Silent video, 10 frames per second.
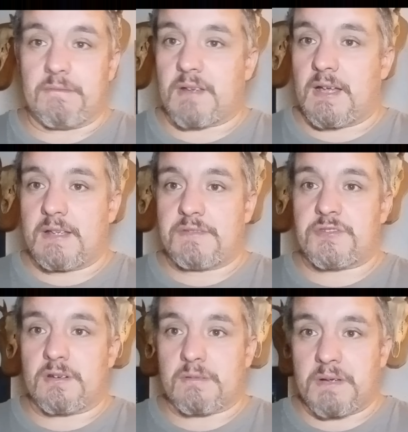Guys,
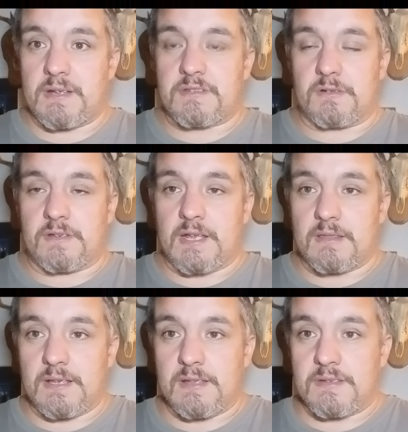jerkbaits are
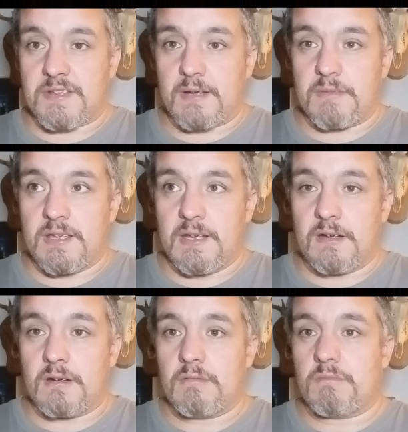deadly this time of the
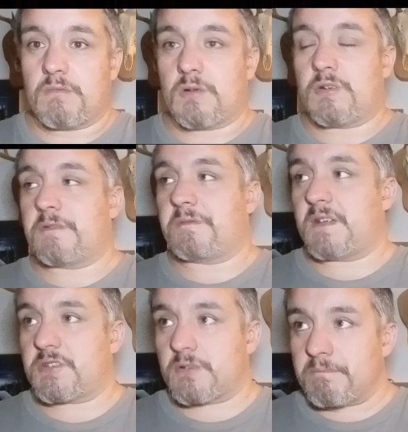year. Where would you
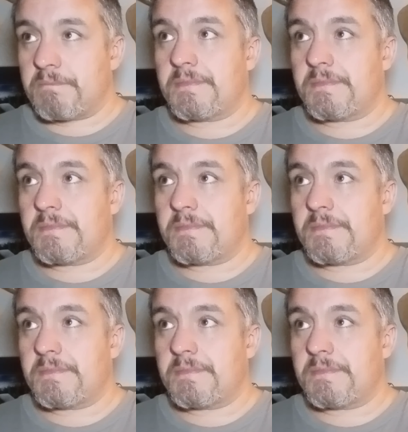fish them?